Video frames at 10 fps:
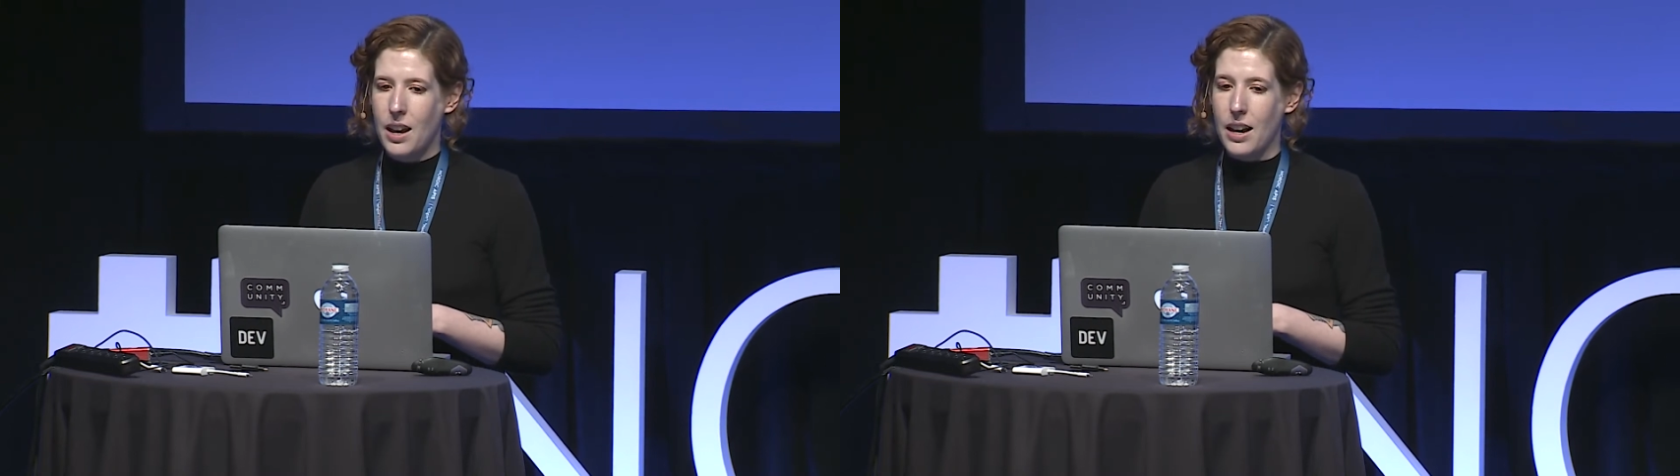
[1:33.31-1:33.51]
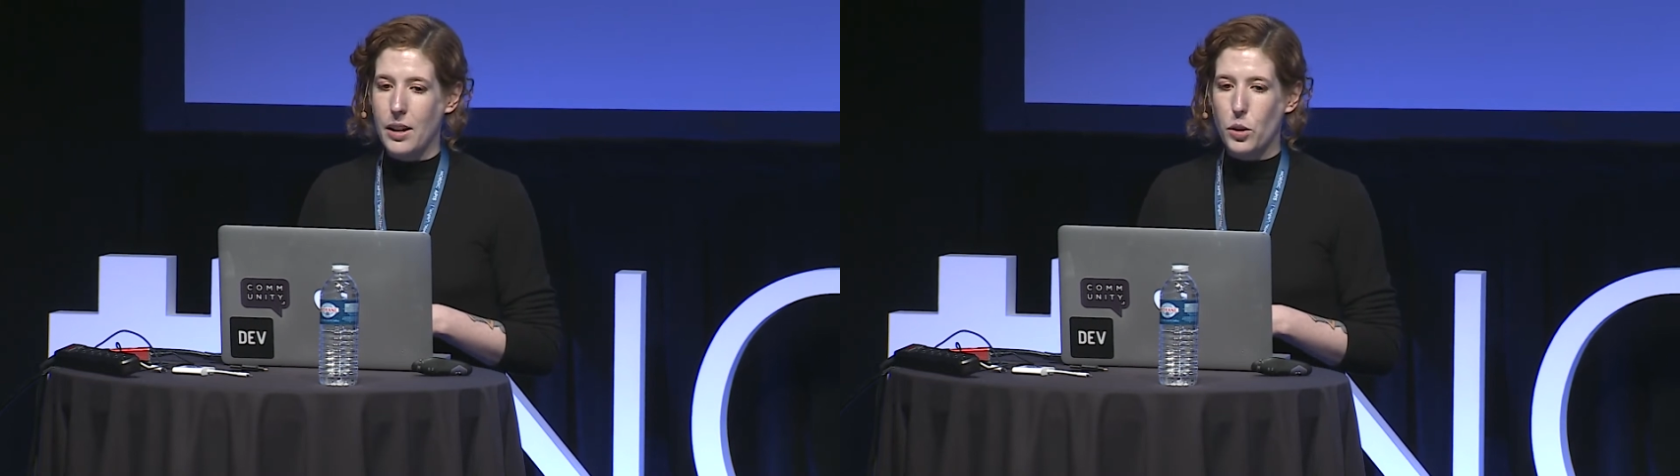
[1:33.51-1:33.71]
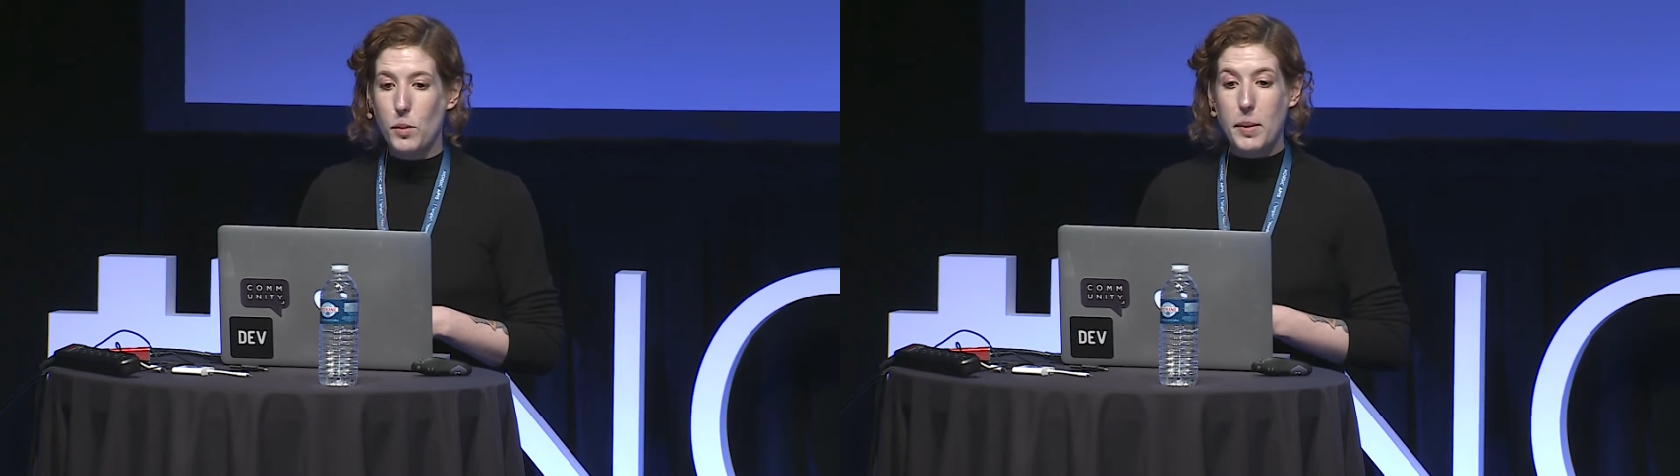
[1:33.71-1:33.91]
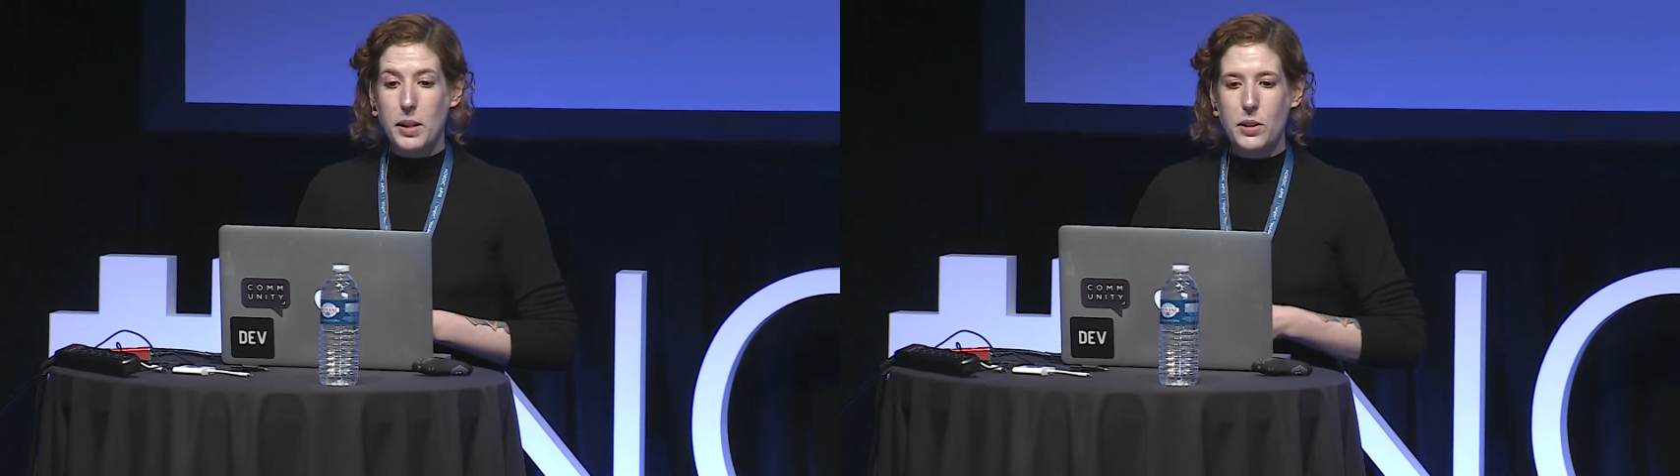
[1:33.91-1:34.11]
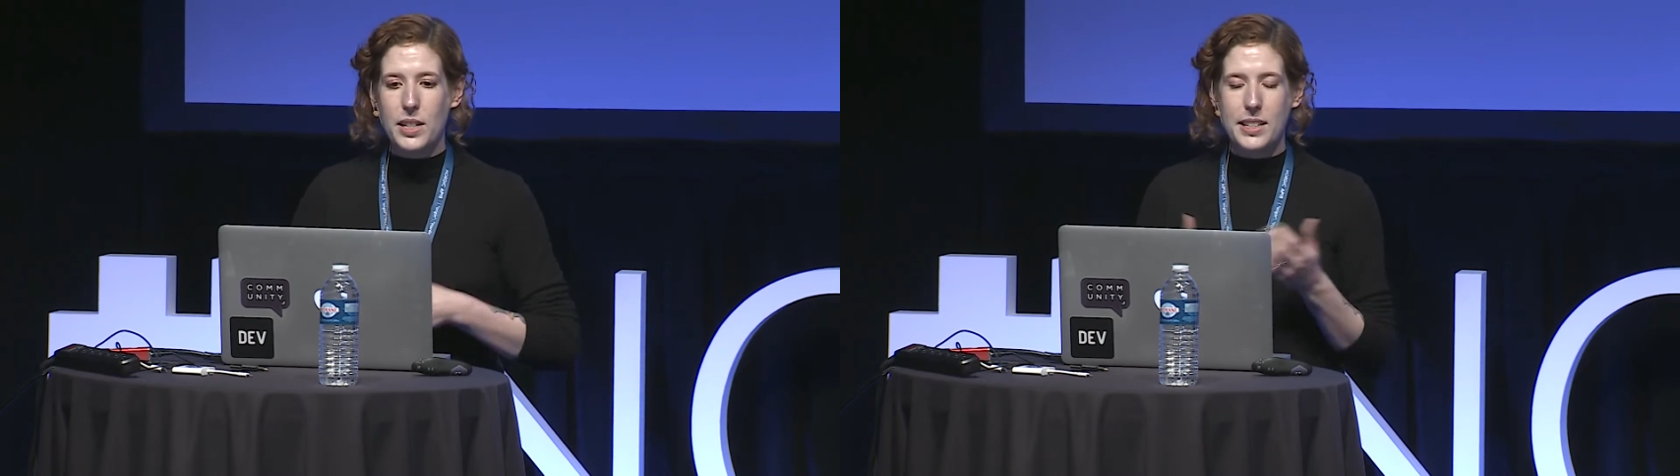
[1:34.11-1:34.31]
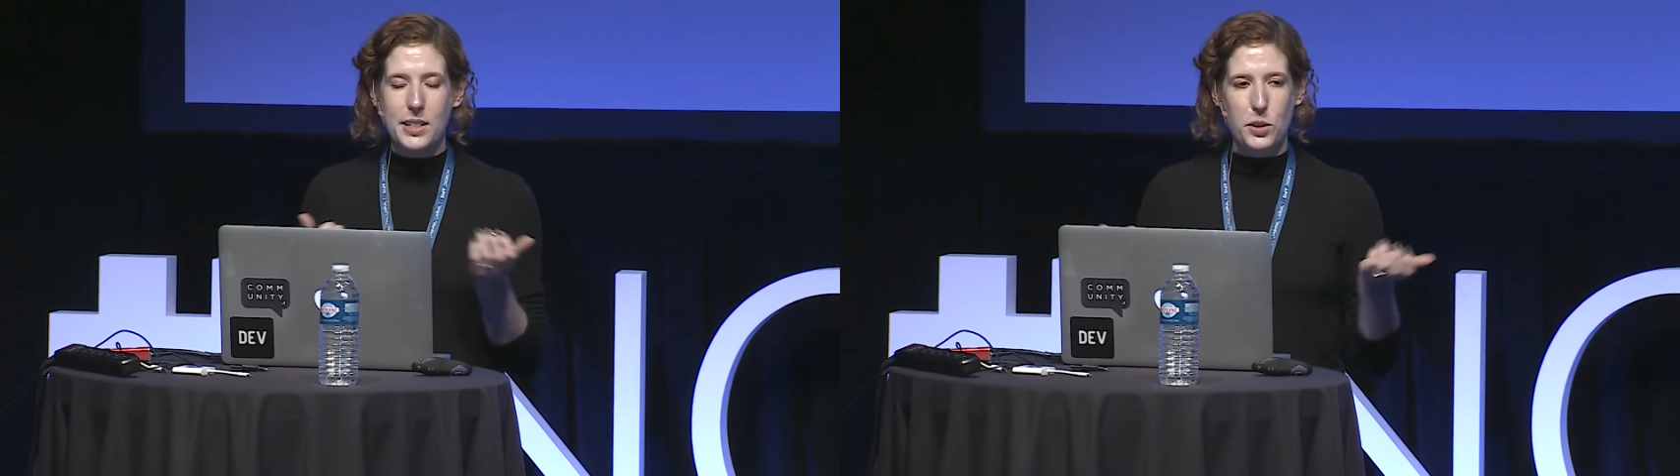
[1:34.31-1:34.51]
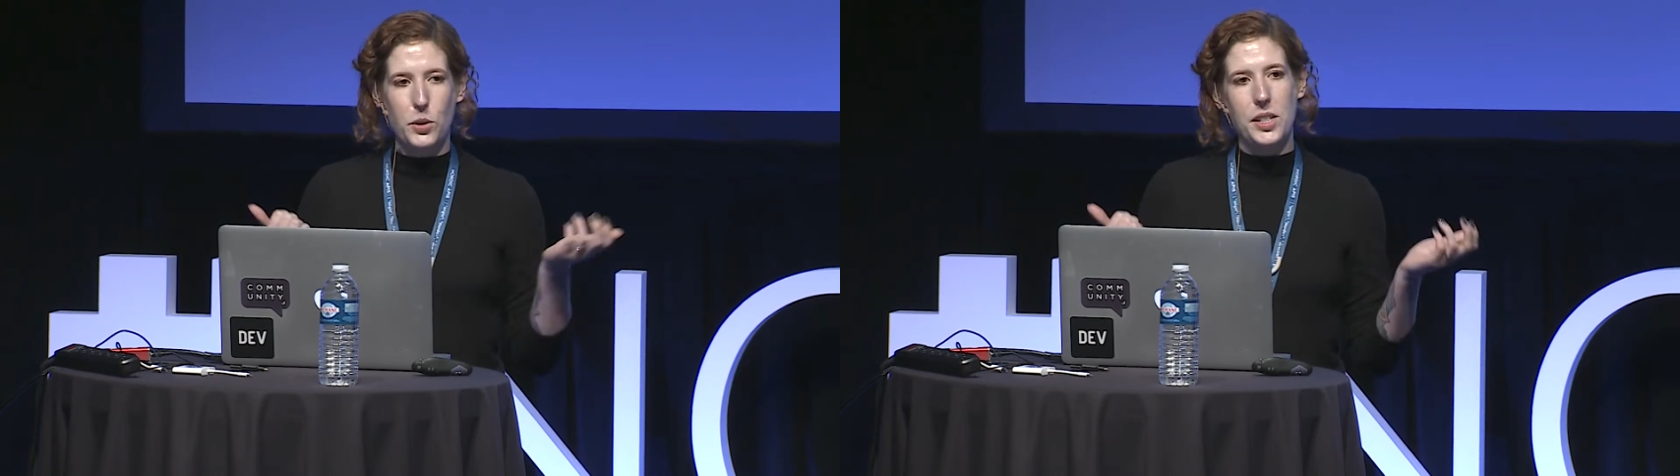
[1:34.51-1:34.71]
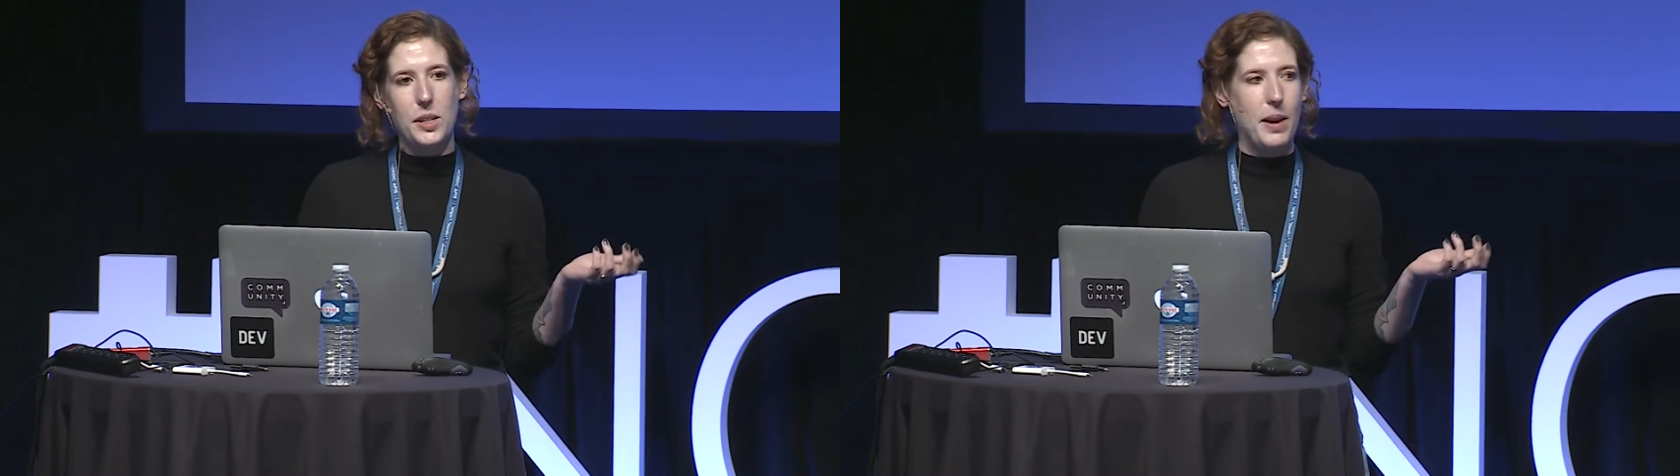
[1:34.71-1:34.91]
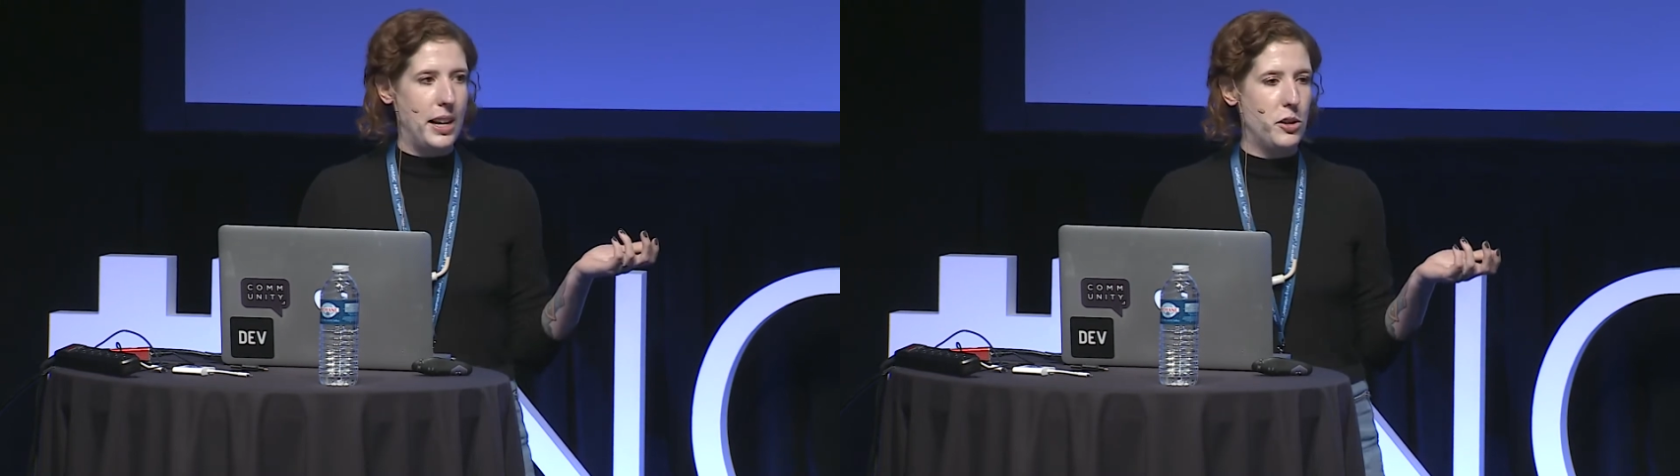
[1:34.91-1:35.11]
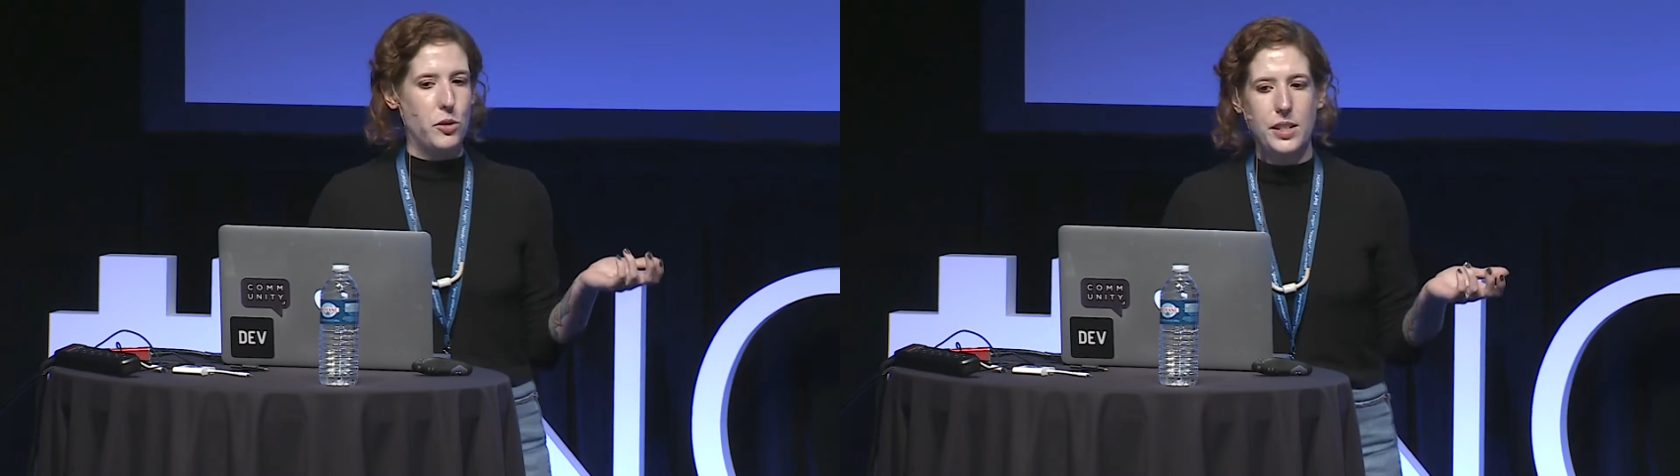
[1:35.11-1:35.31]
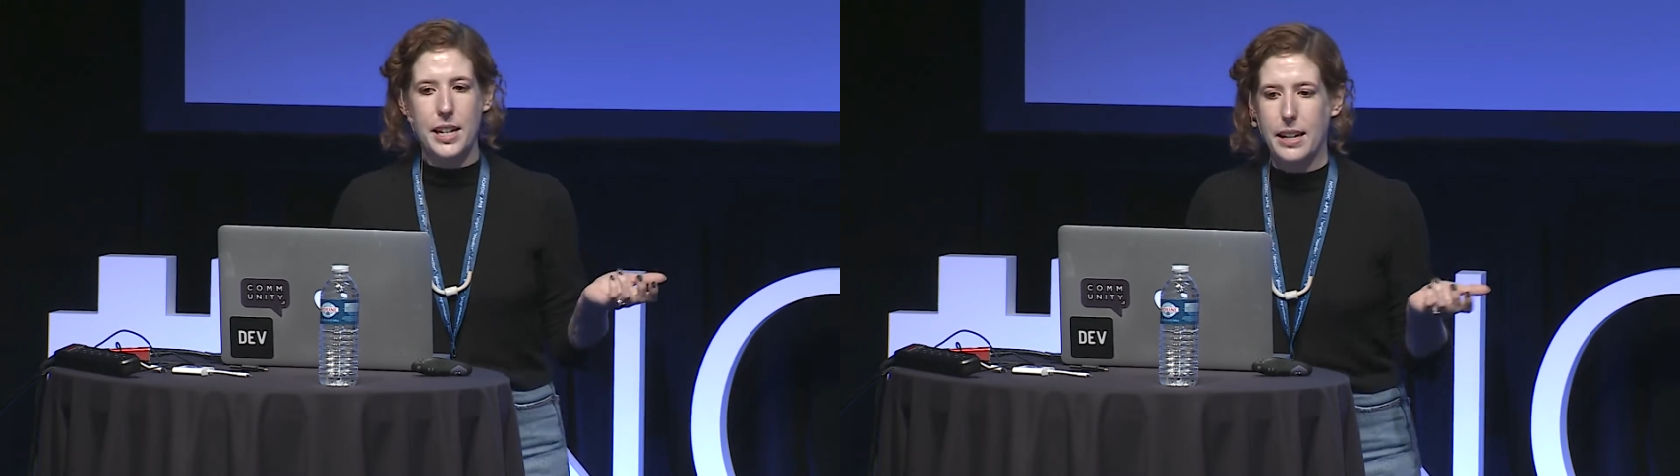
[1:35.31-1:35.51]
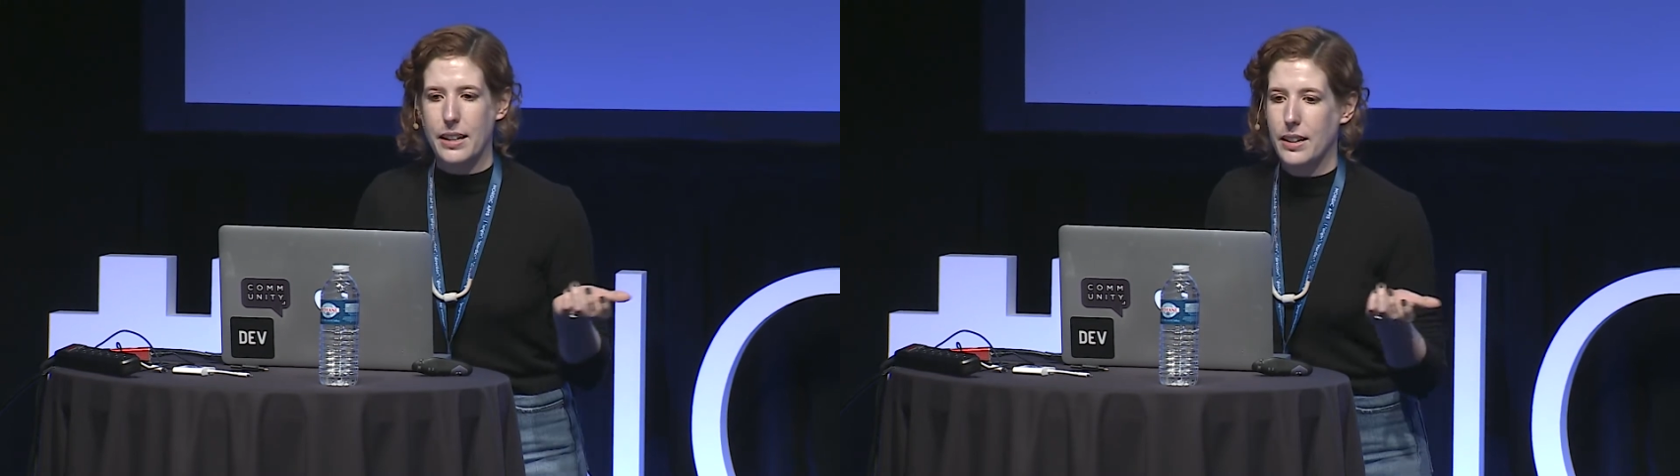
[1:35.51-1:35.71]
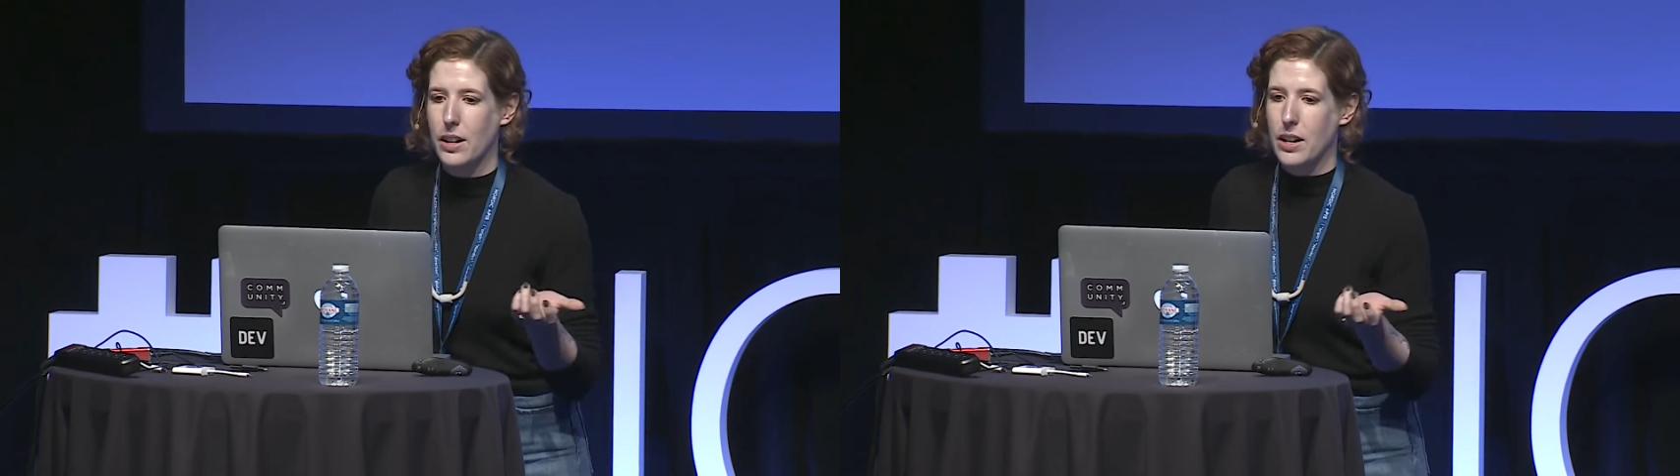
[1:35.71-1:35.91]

Or maybe you need to store some extra data